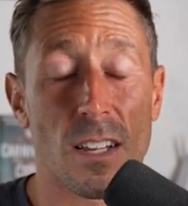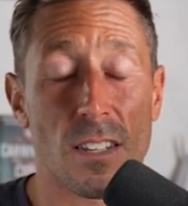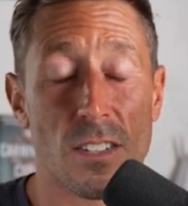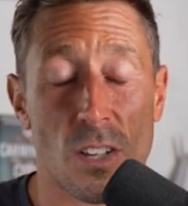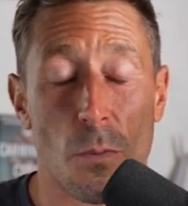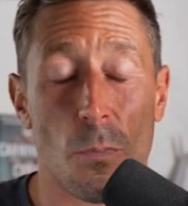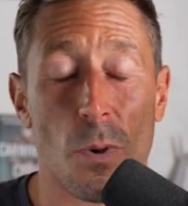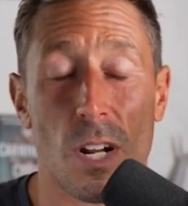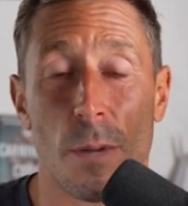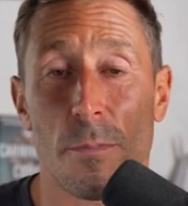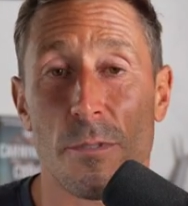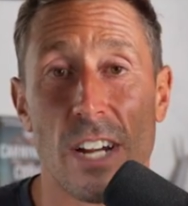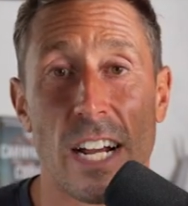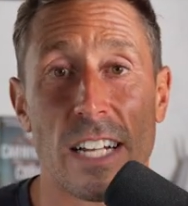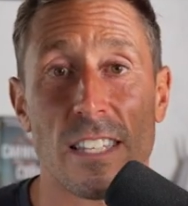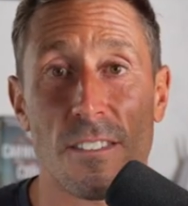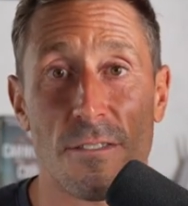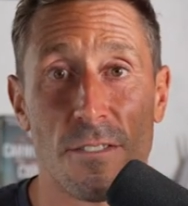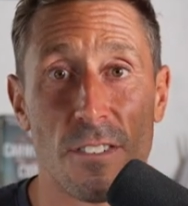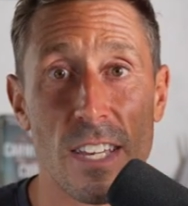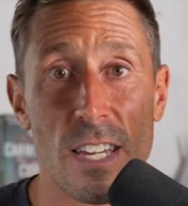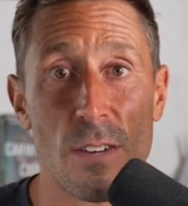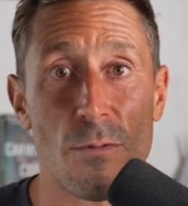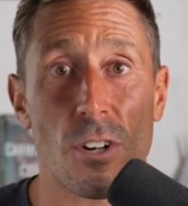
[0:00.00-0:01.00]
somewhat
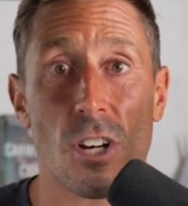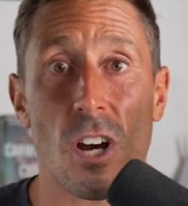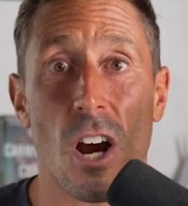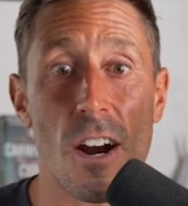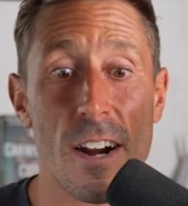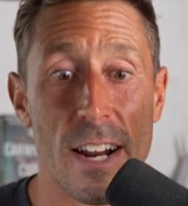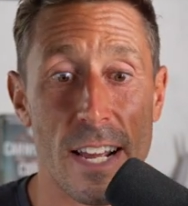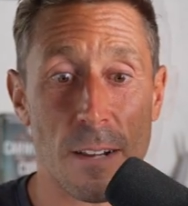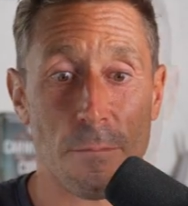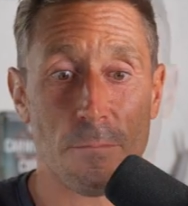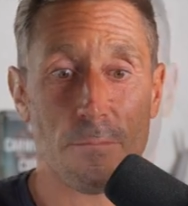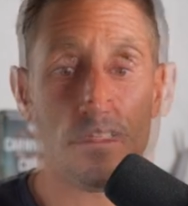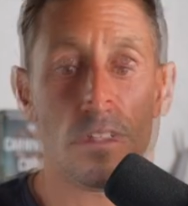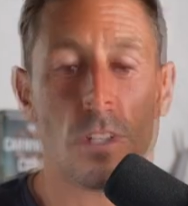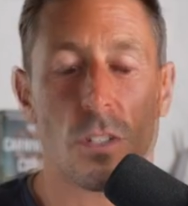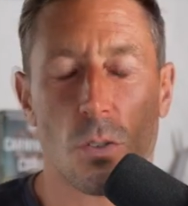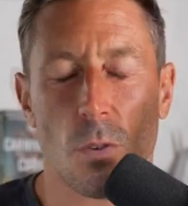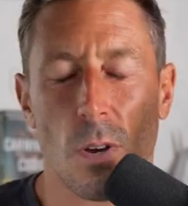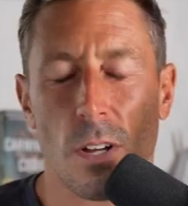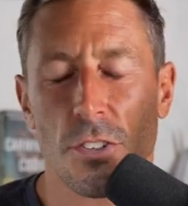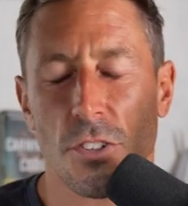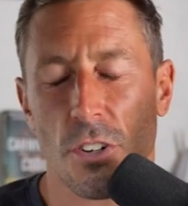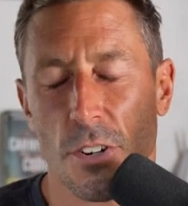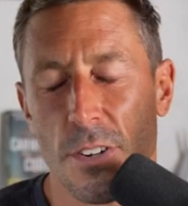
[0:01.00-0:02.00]
objectively regarding.
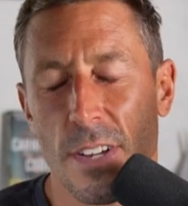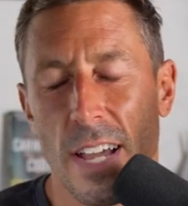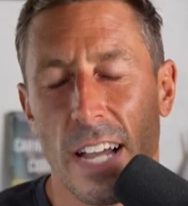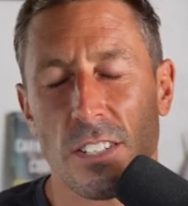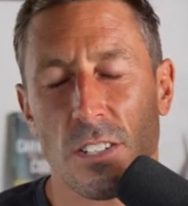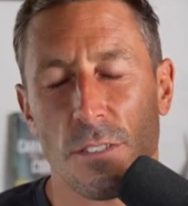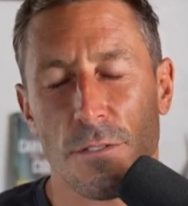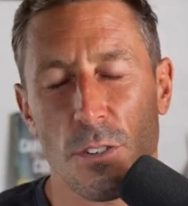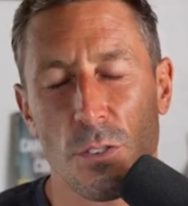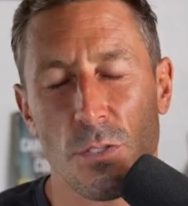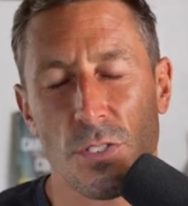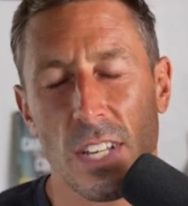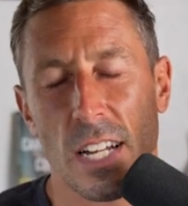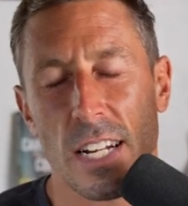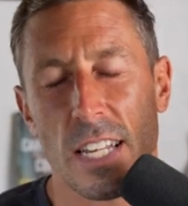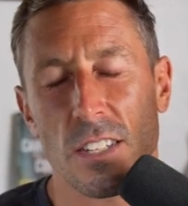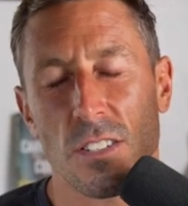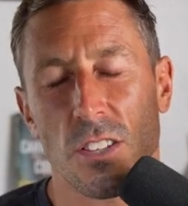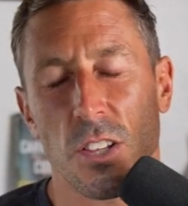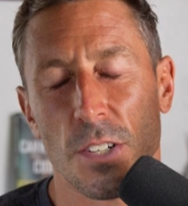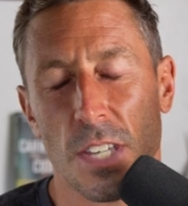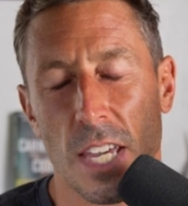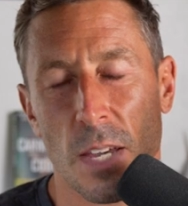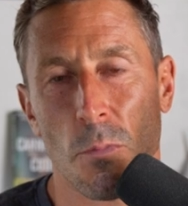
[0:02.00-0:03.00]
So I'll show you guys a few
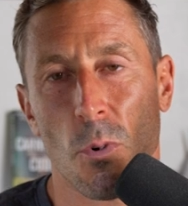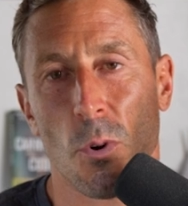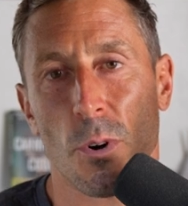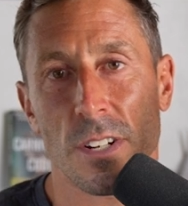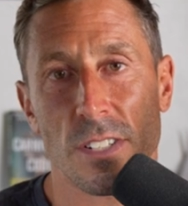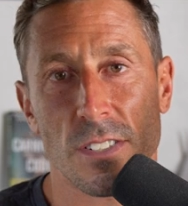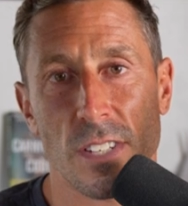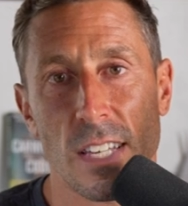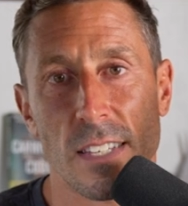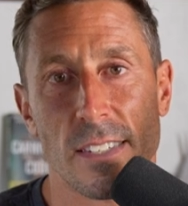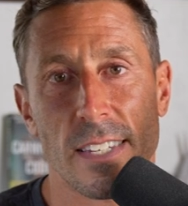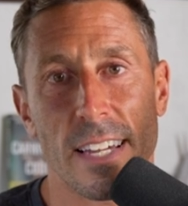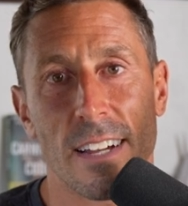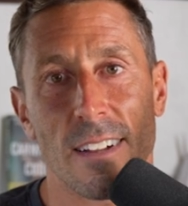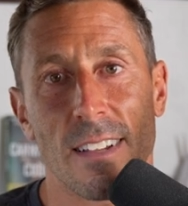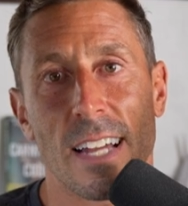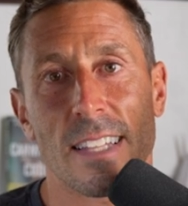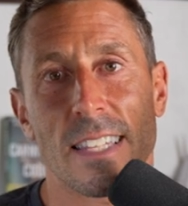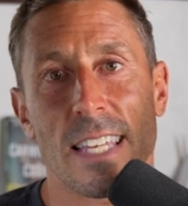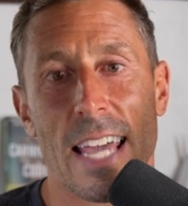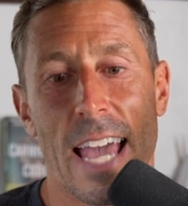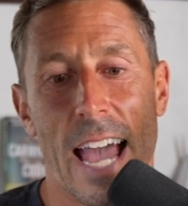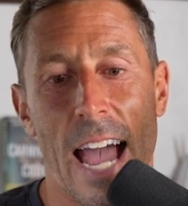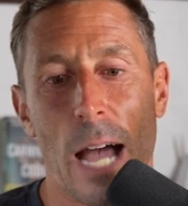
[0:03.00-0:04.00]
studies looking more in detail
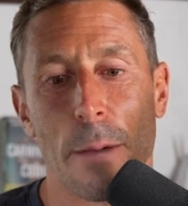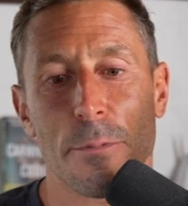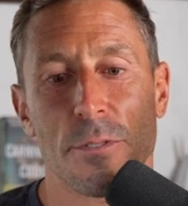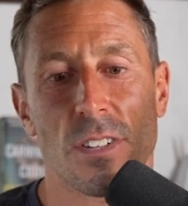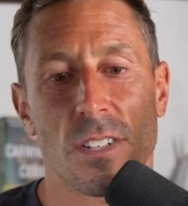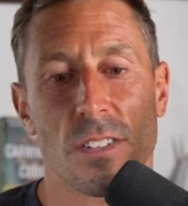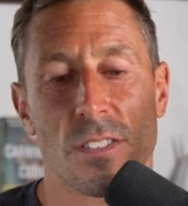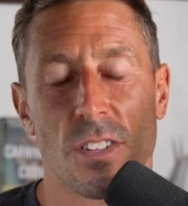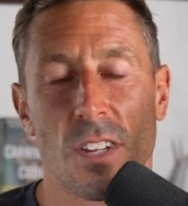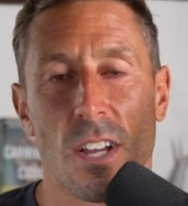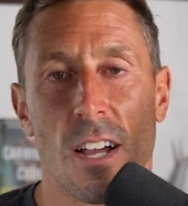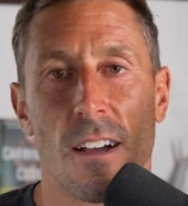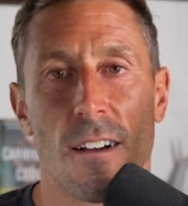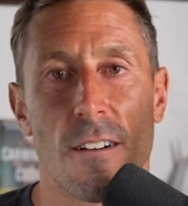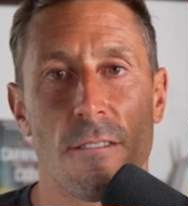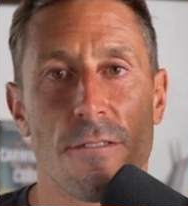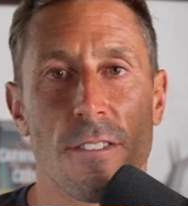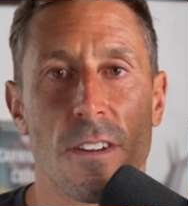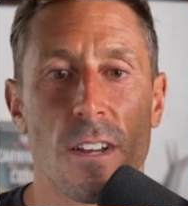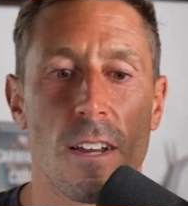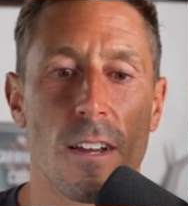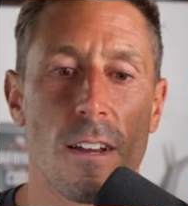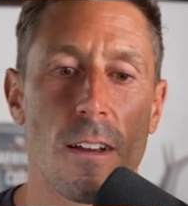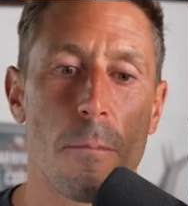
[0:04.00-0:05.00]
at the absence
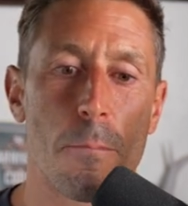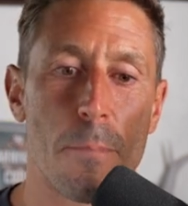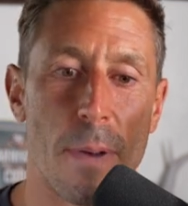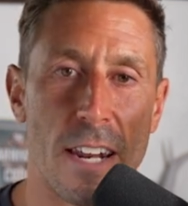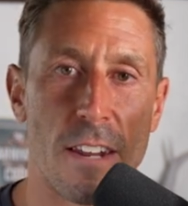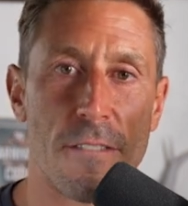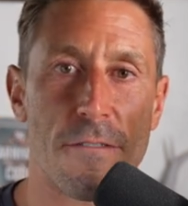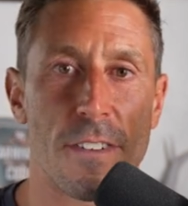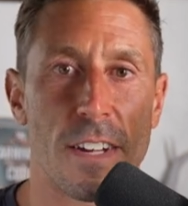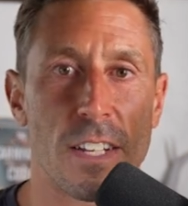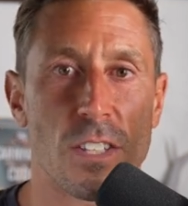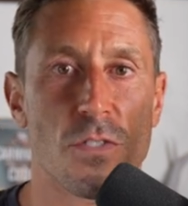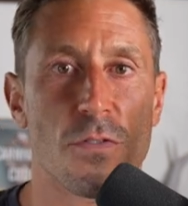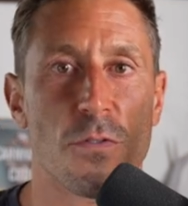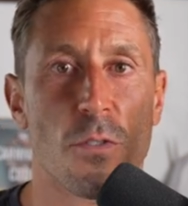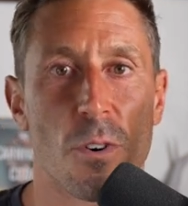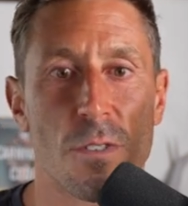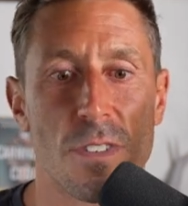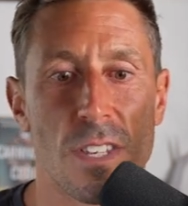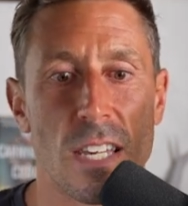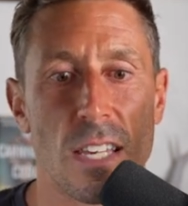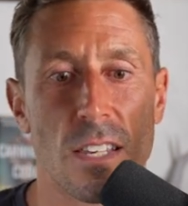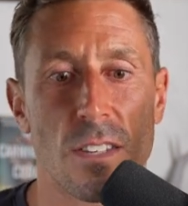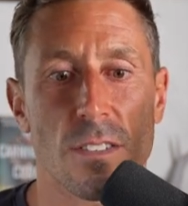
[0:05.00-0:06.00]
of benefits
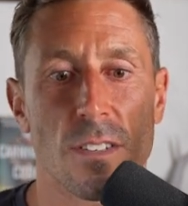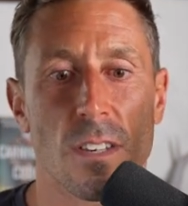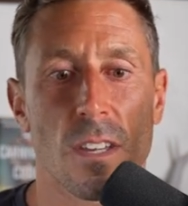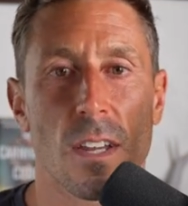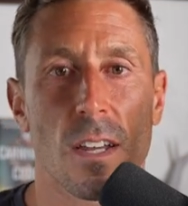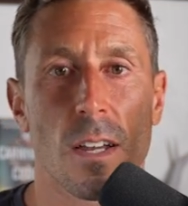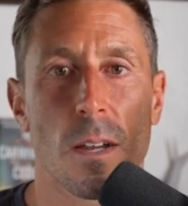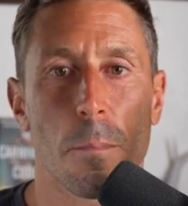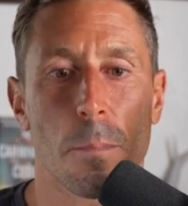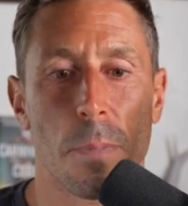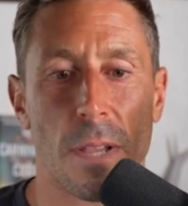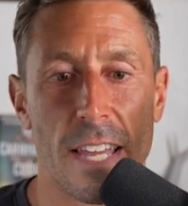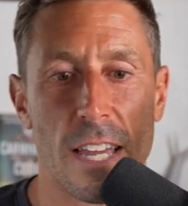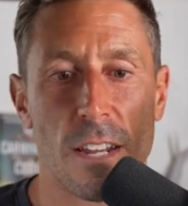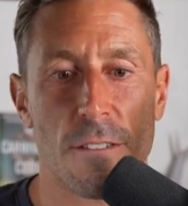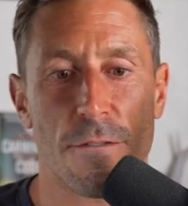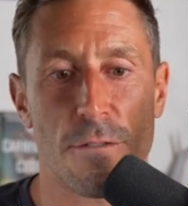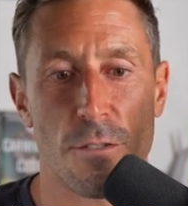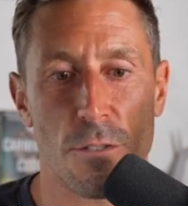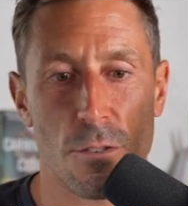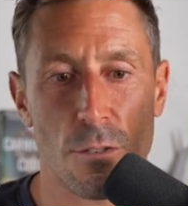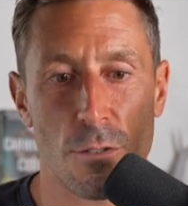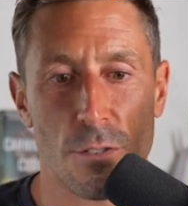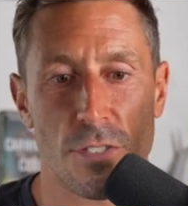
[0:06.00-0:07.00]
for these plant
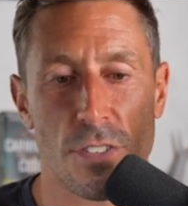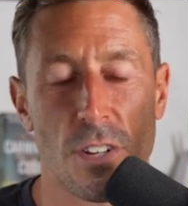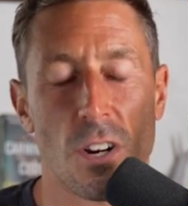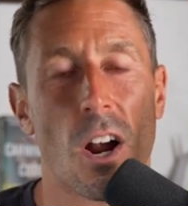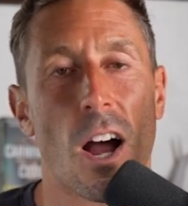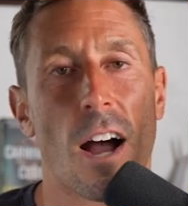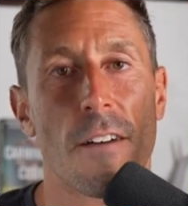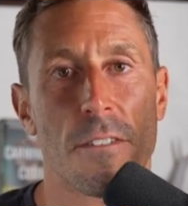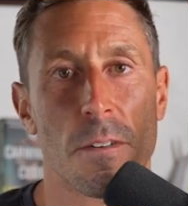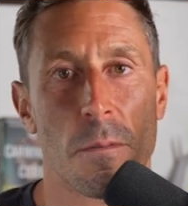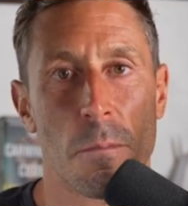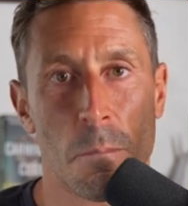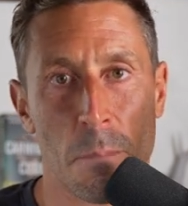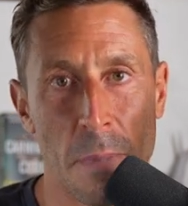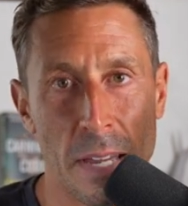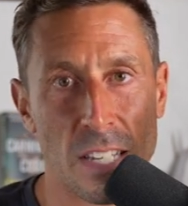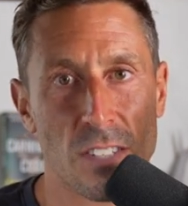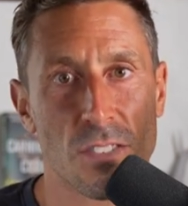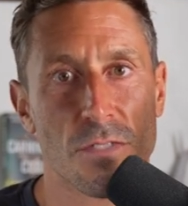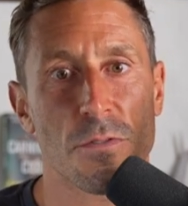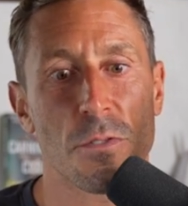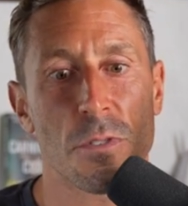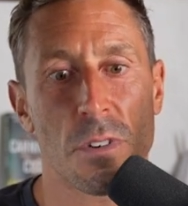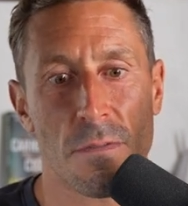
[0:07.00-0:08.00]
foods. They're often
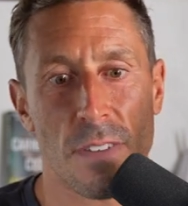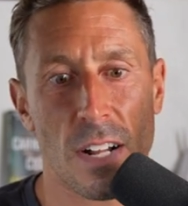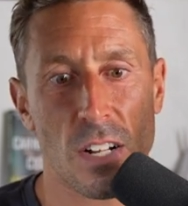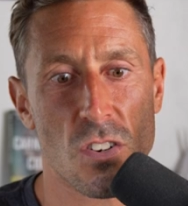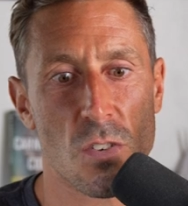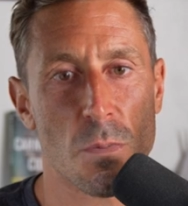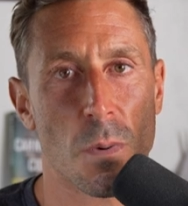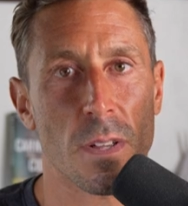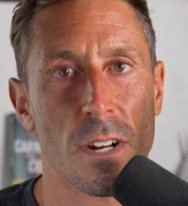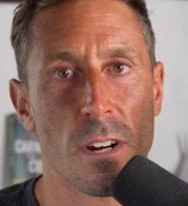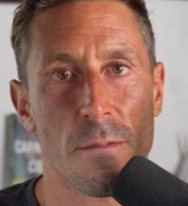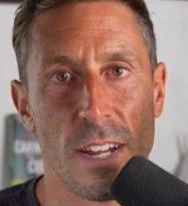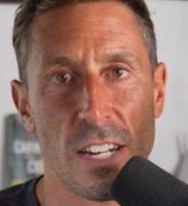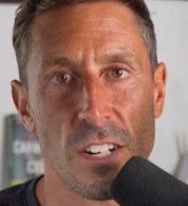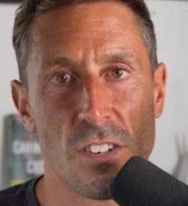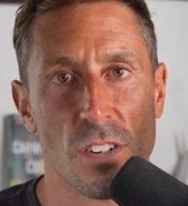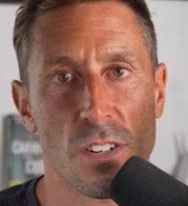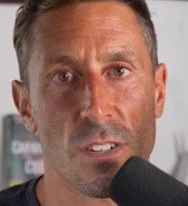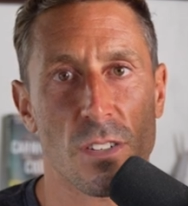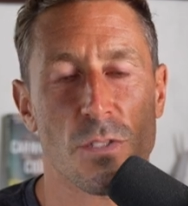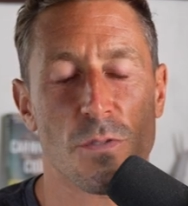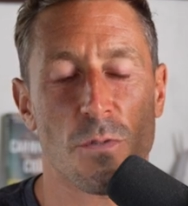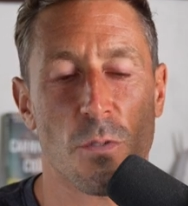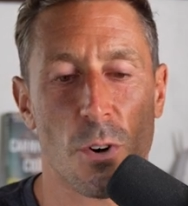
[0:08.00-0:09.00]
mixed fruit and vegetable
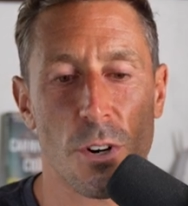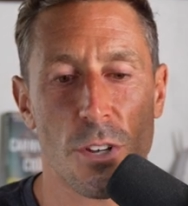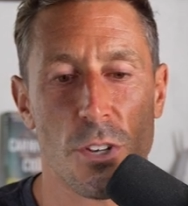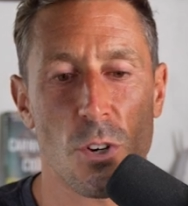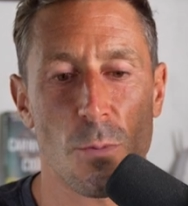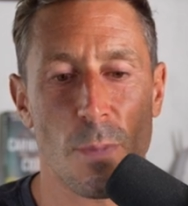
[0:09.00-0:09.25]
interventions for